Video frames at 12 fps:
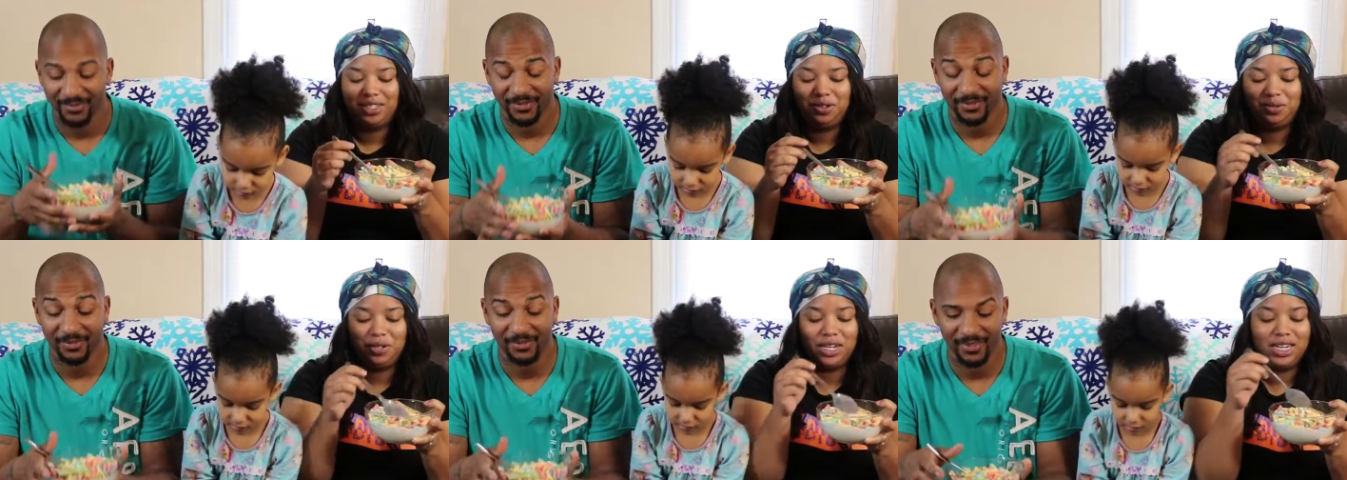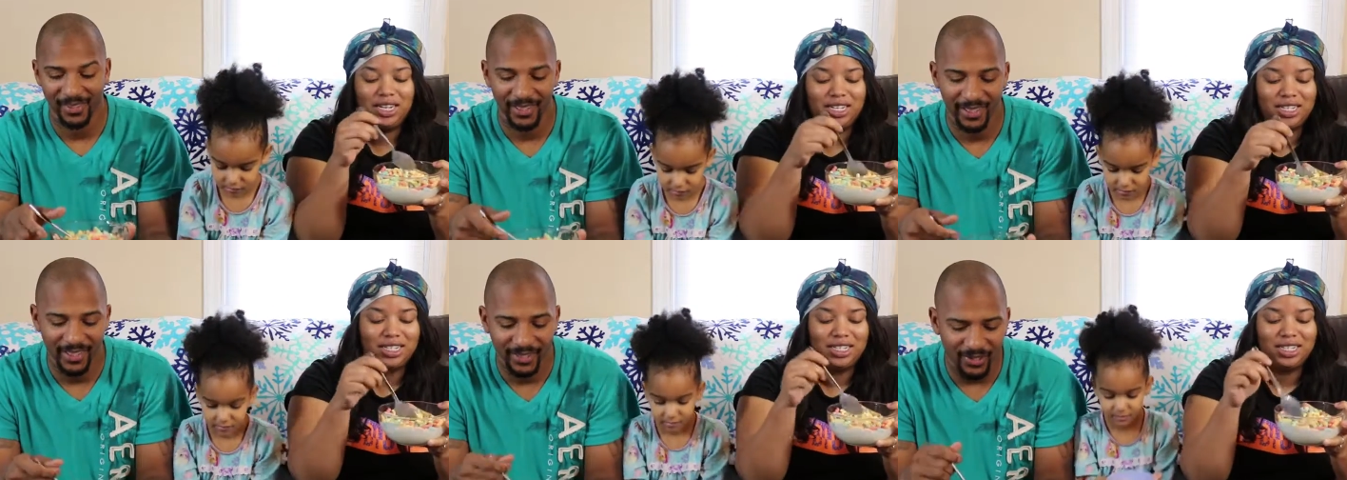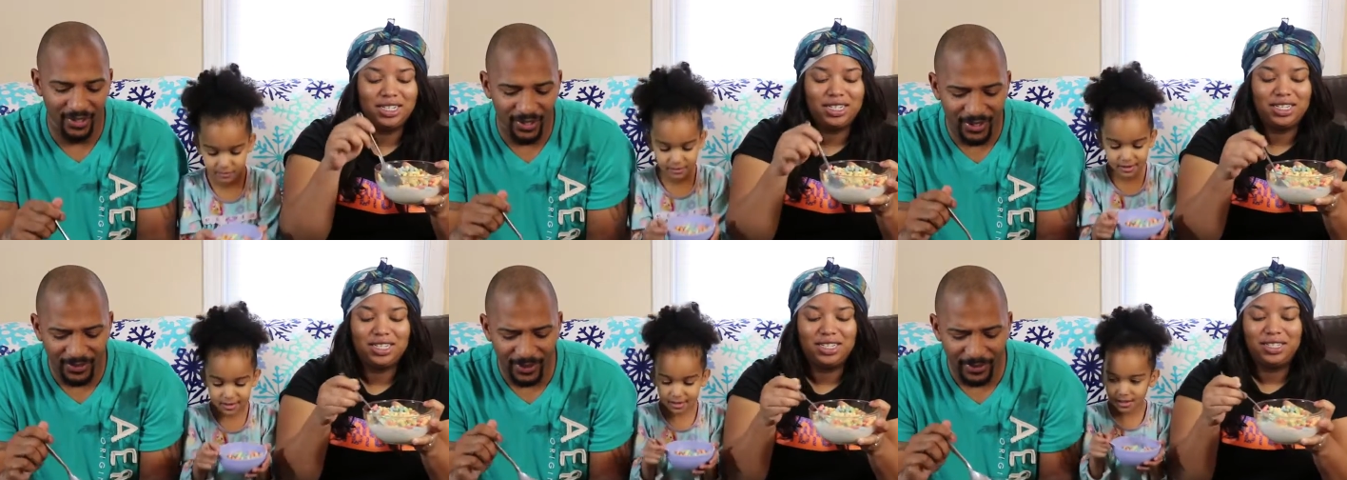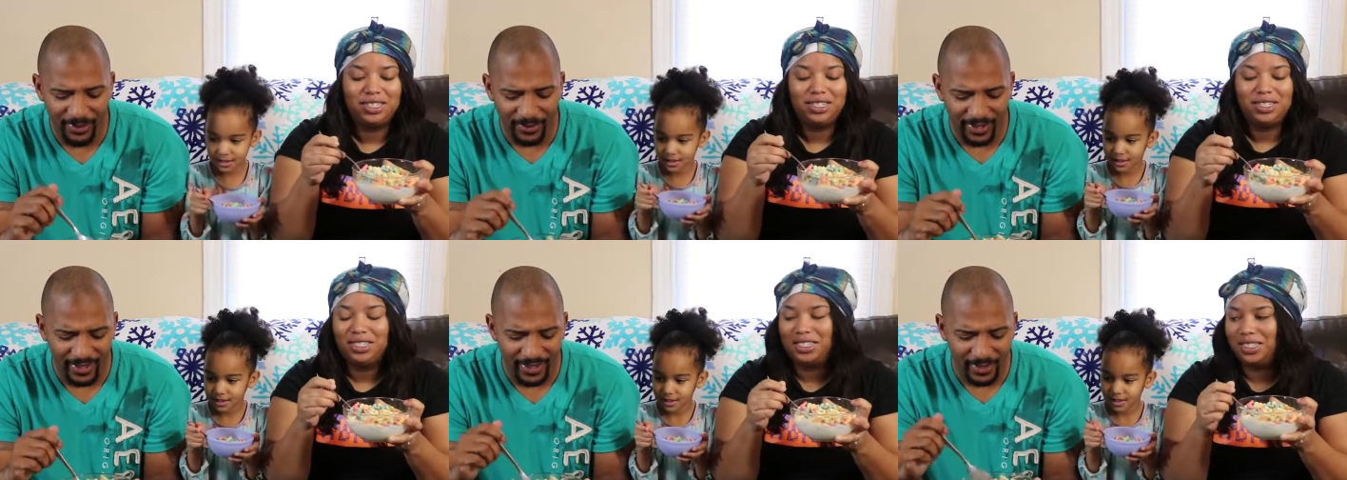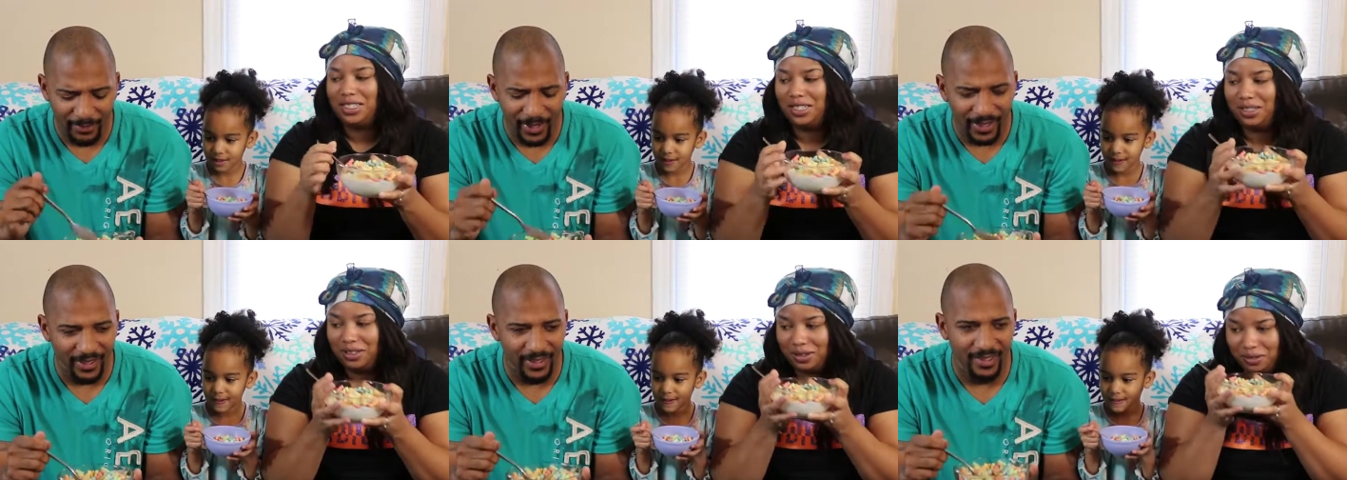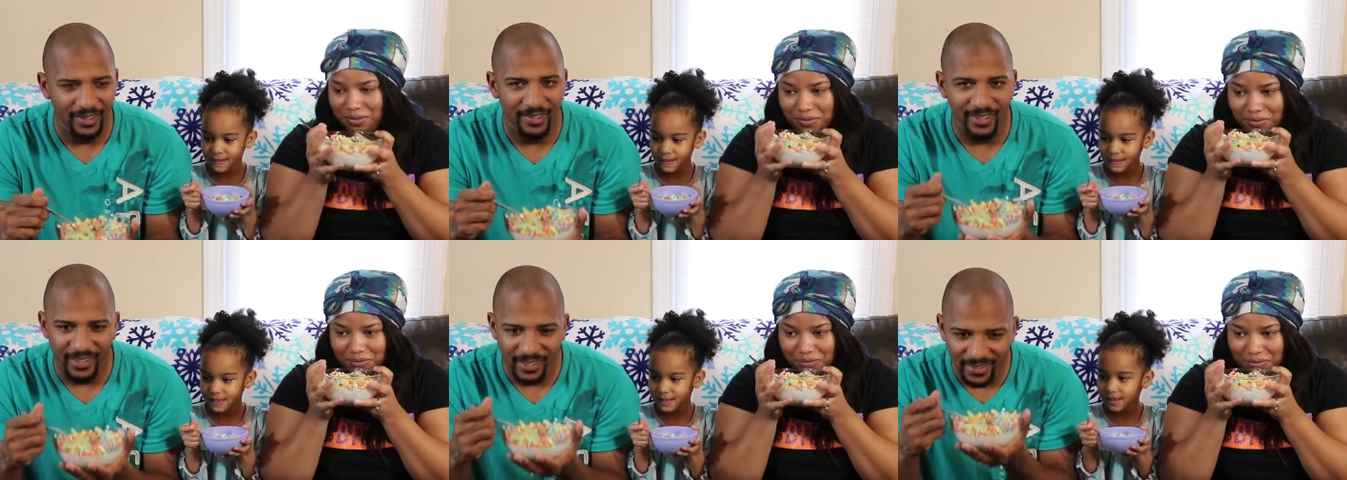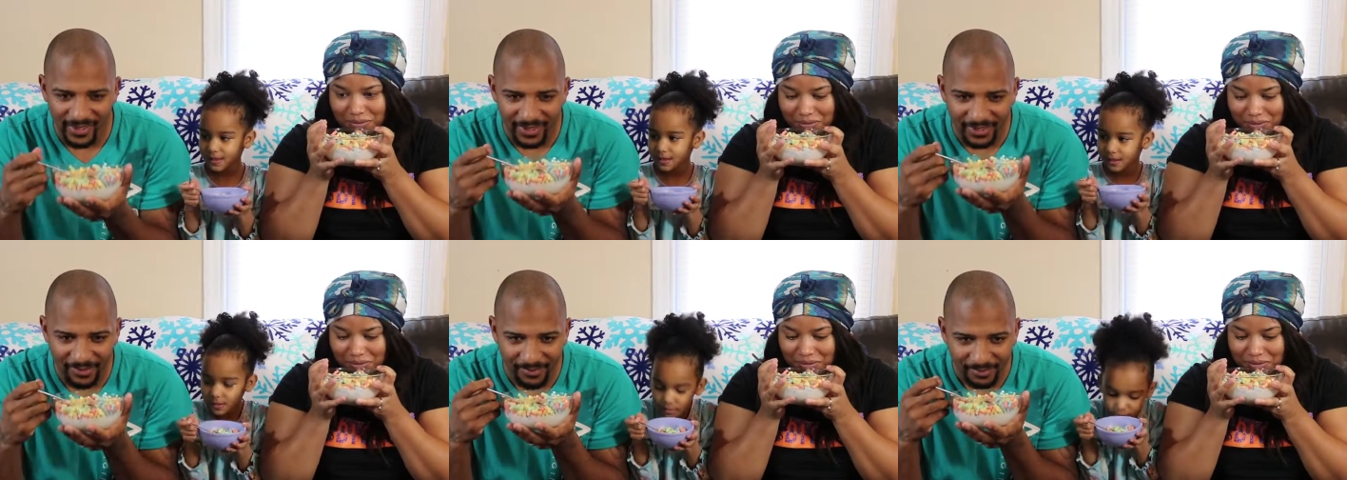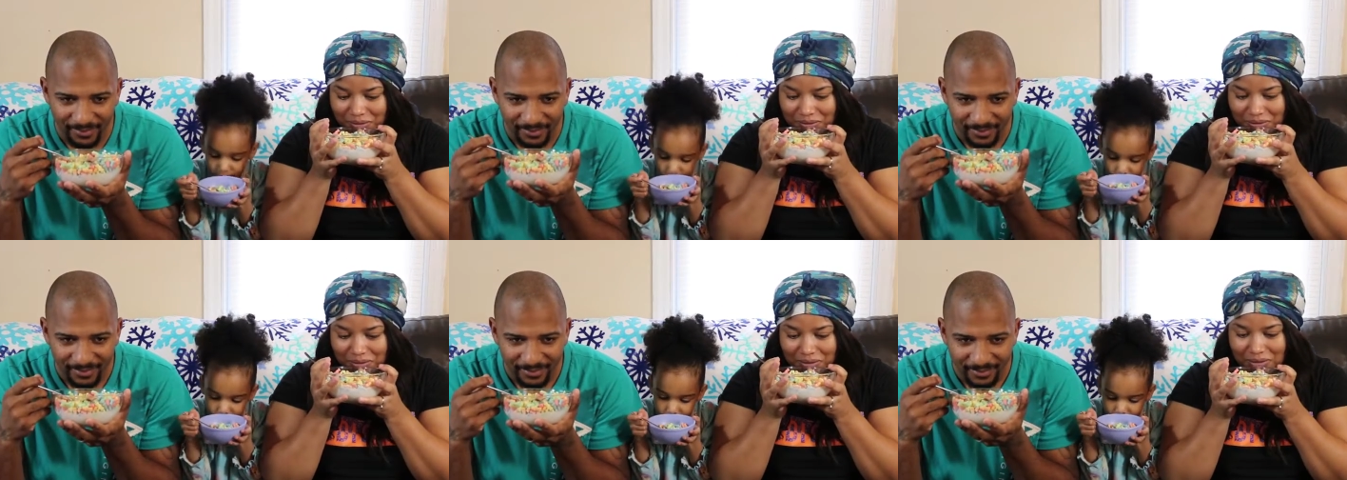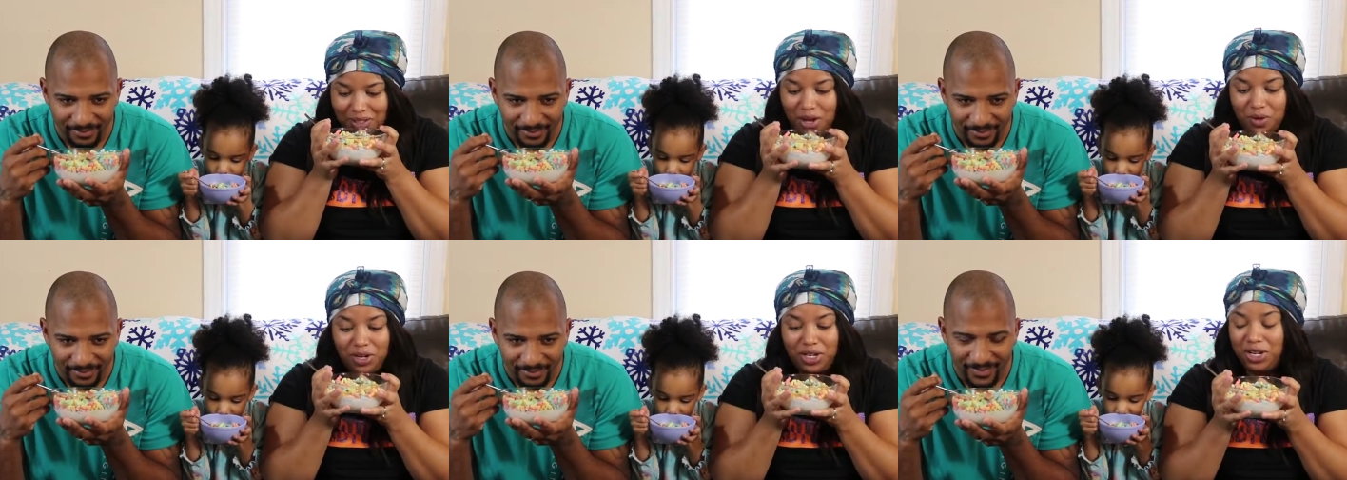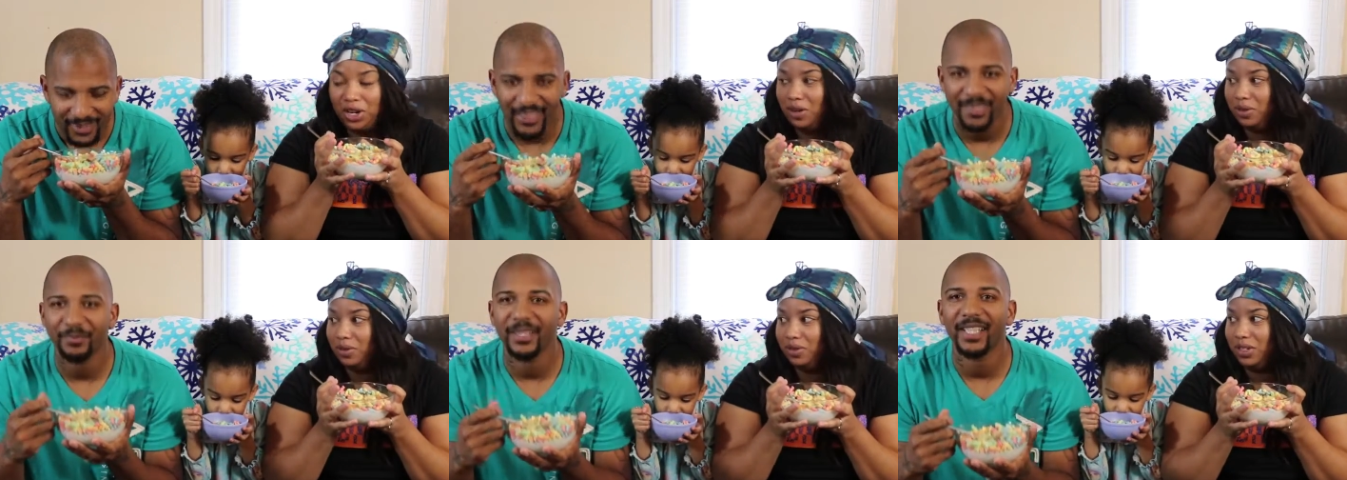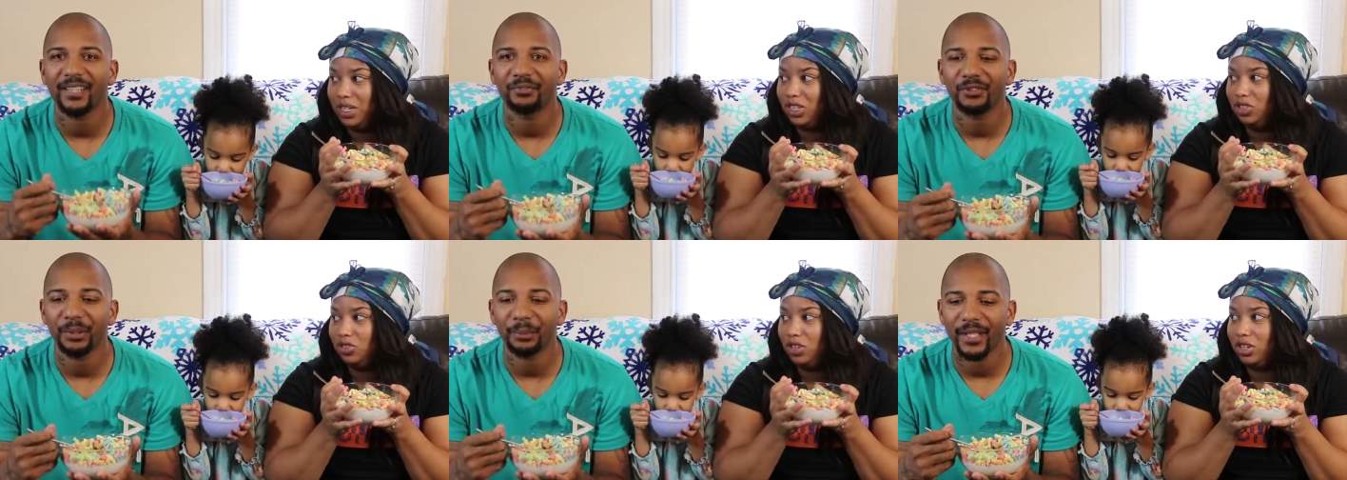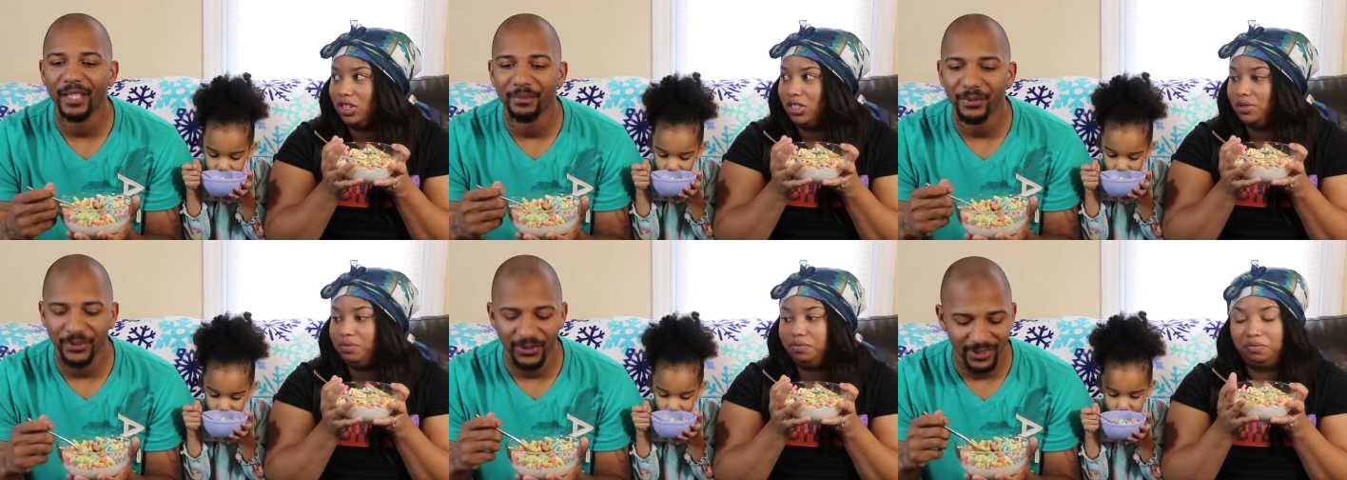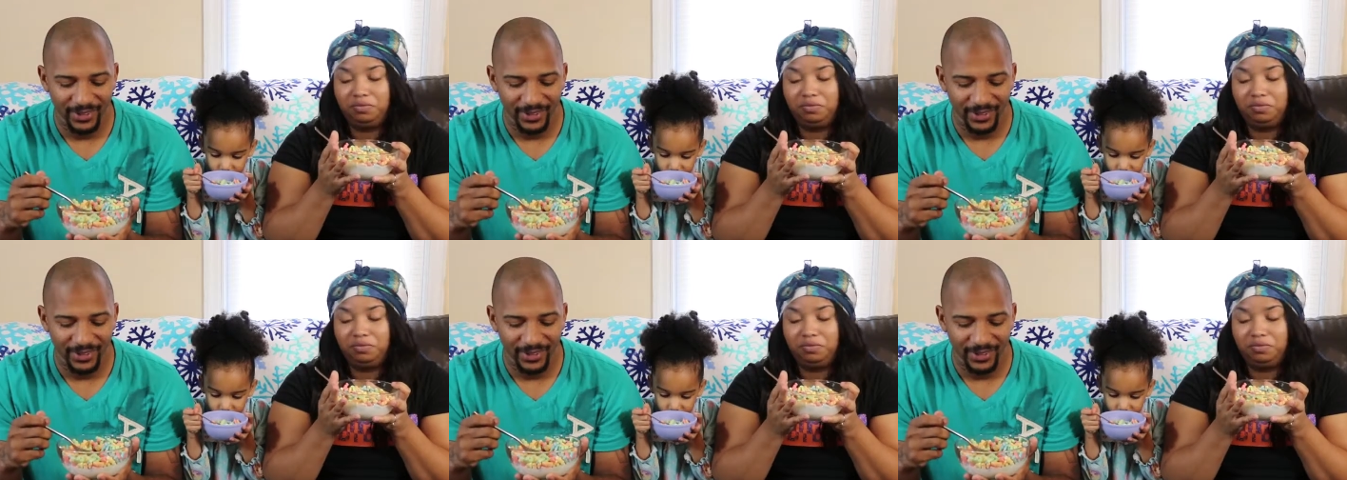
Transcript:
Speaker 1: Ready? Hold on, wait. It smells like a certain cereal.
Speaker 2: No, it
Speaker 1: don't. It smells like Fruity Pebbles.